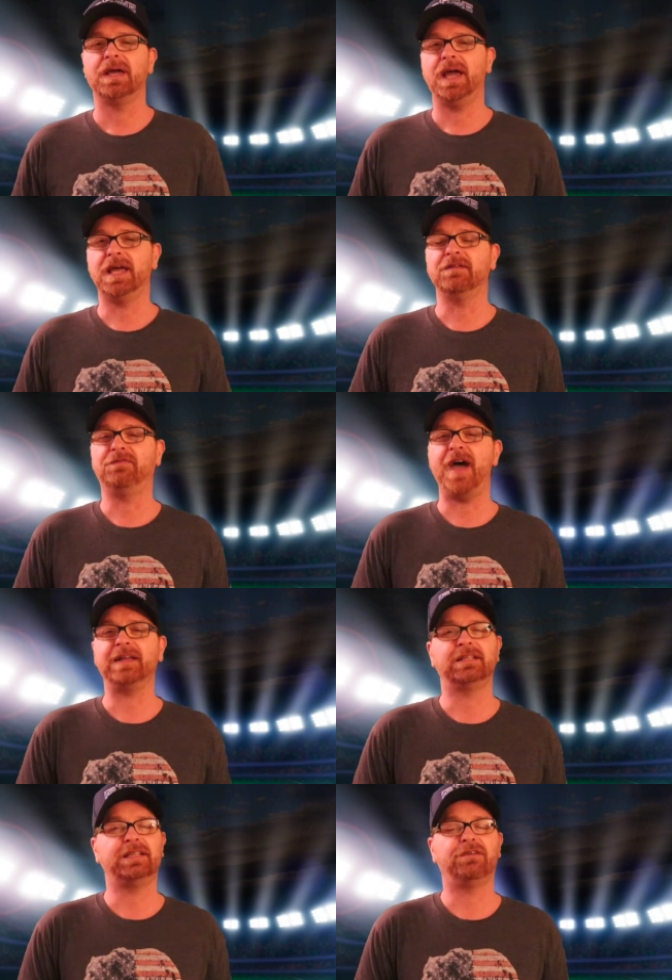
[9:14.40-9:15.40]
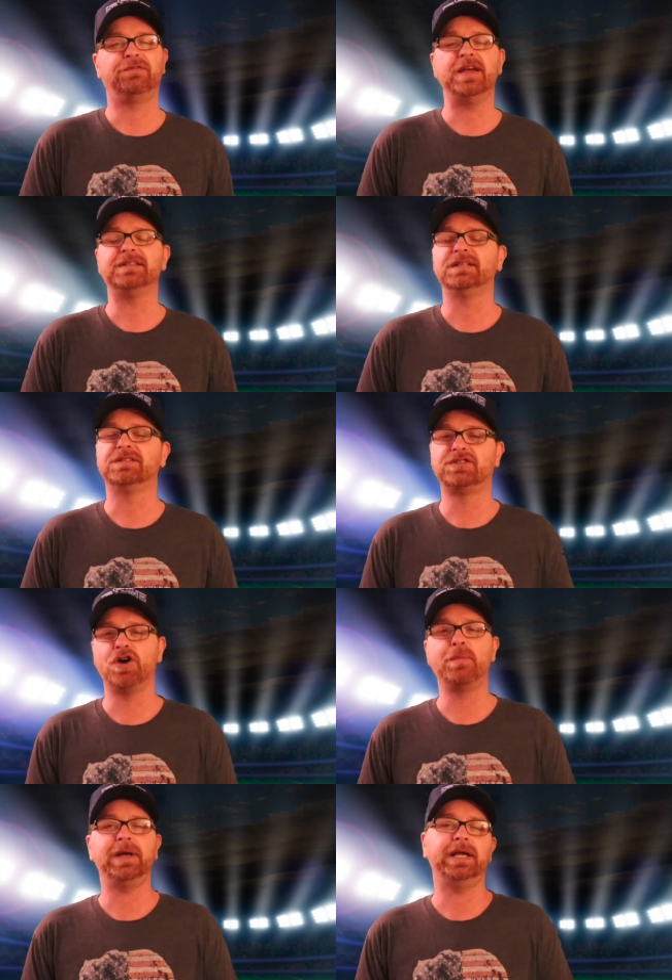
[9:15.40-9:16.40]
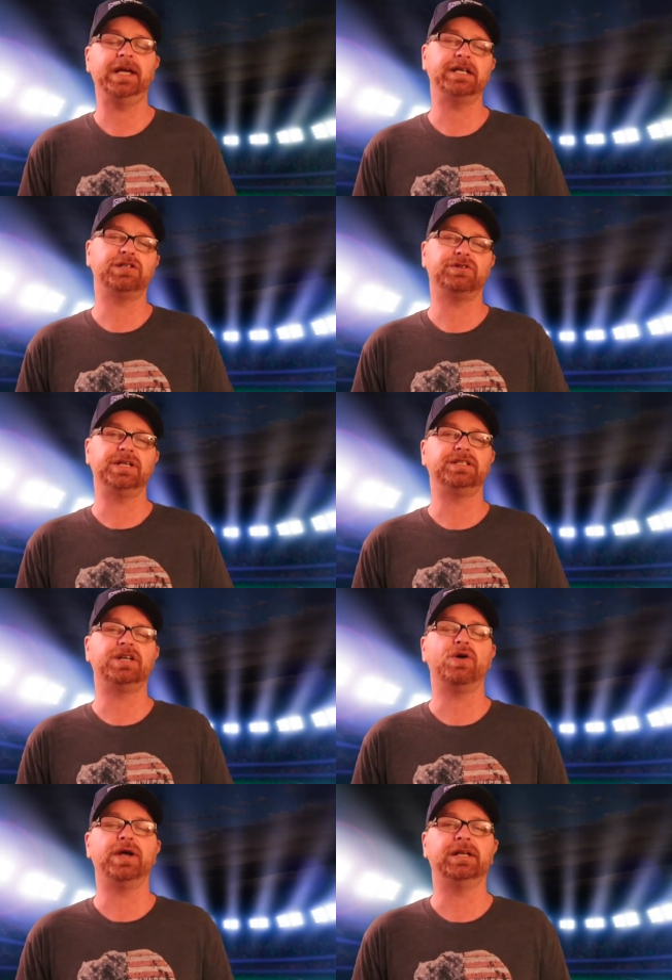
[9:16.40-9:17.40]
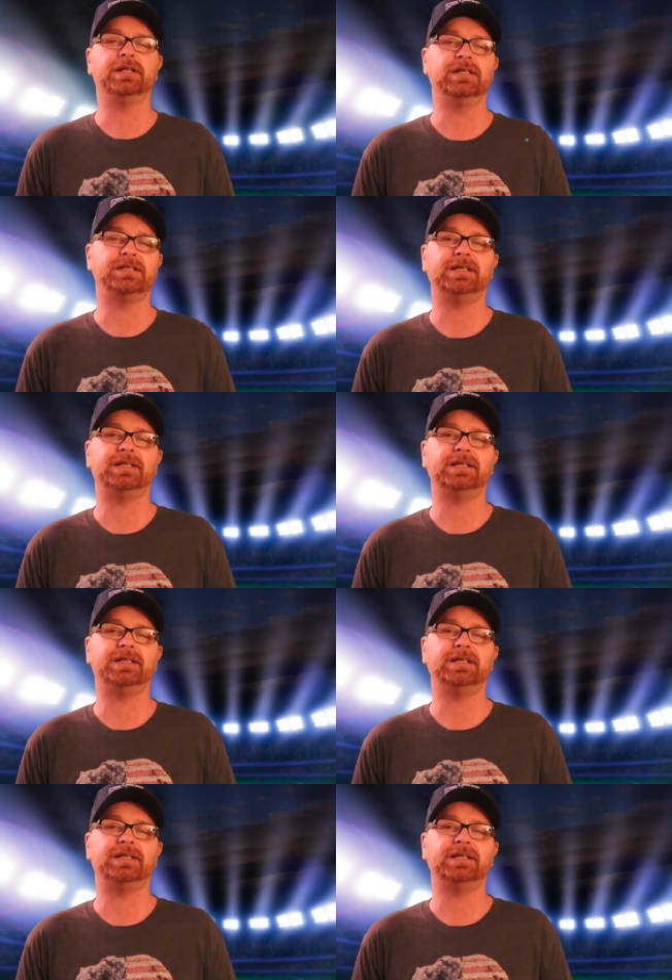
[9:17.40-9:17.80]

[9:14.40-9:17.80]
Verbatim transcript: and the fact that they're facing so many injuries going into this